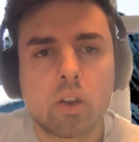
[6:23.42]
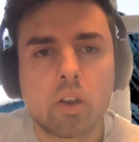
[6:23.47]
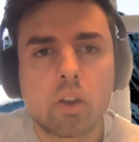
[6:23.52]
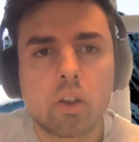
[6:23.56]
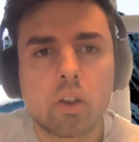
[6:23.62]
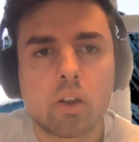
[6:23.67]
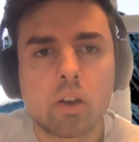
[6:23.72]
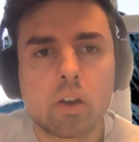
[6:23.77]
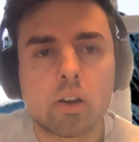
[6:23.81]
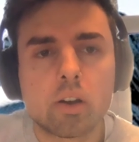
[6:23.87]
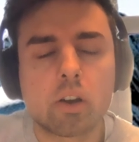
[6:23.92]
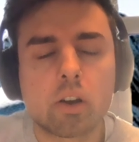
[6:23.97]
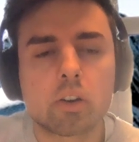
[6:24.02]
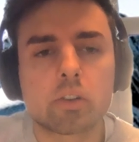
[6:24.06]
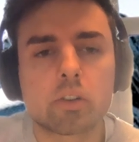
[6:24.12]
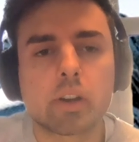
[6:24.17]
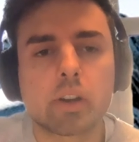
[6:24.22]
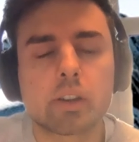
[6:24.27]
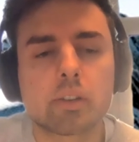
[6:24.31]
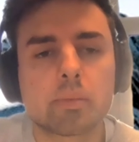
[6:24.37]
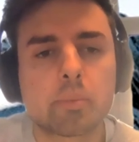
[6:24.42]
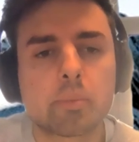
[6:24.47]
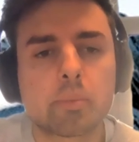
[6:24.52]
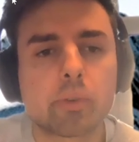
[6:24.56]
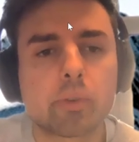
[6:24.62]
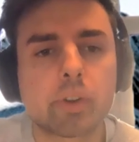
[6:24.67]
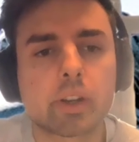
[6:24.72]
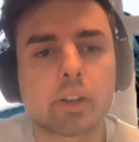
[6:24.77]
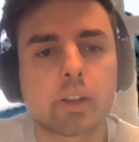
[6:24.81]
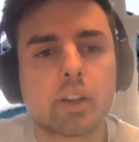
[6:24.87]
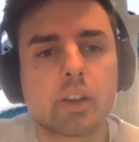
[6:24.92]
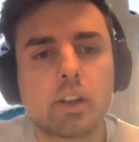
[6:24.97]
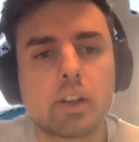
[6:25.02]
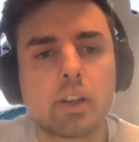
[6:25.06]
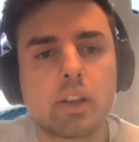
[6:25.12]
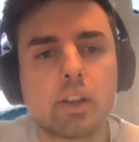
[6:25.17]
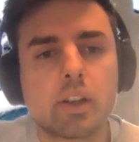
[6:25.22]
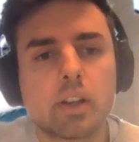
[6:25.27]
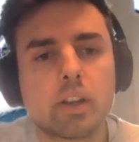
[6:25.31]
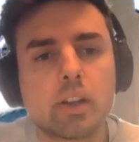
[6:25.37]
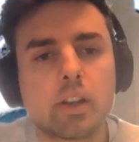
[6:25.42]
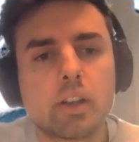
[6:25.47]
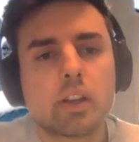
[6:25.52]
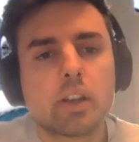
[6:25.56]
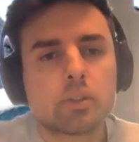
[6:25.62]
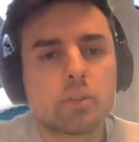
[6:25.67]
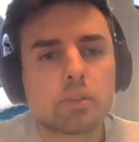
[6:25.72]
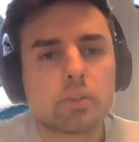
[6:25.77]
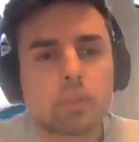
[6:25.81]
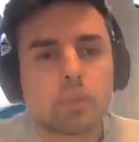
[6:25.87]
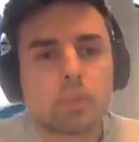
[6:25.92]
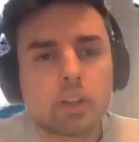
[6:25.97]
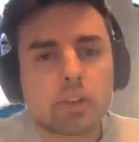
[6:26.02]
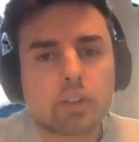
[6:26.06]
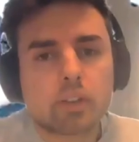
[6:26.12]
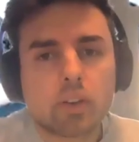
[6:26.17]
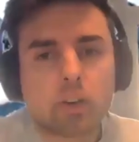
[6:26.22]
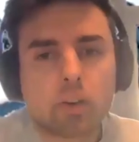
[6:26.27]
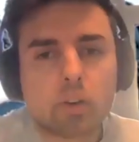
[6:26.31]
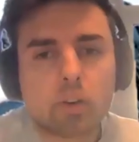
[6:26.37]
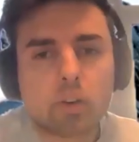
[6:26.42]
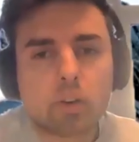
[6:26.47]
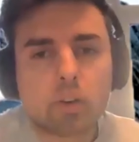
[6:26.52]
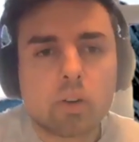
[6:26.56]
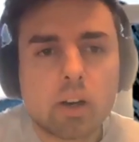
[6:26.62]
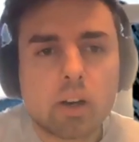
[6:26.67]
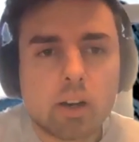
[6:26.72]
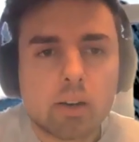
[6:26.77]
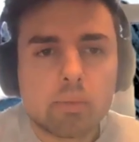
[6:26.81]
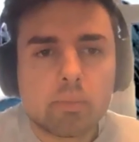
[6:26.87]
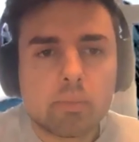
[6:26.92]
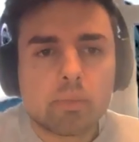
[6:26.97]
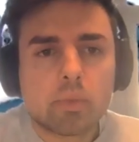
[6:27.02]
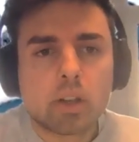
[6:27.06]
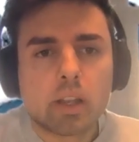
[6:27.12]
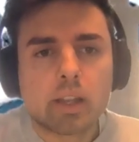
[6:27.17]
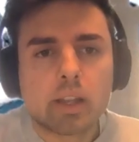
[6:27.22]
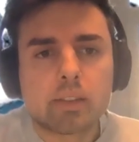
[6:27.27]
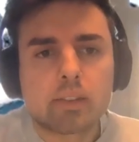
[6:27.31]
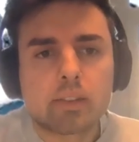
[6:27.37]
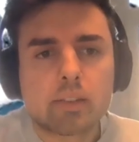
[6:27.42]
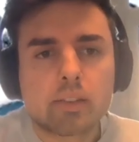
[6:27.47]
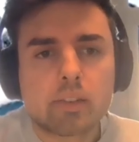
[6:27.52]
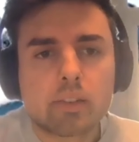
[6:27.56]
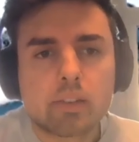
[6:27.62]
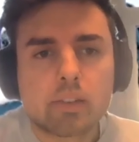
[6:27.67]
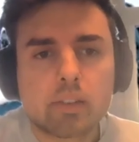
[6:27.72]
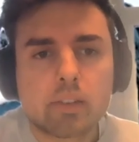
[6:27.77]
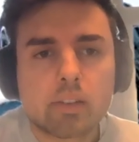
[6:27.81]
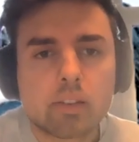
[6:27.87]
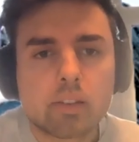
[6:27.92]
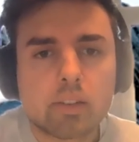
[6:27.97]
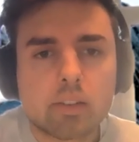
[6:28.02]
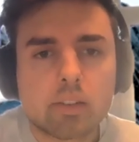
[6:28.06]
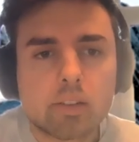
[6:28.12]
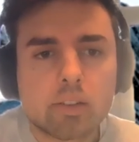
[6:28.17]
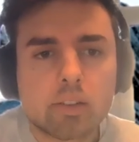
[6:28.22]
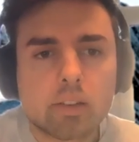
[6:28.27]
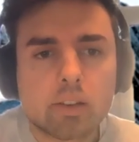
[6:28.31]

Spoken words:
Oh, great, perfect, cool. So let's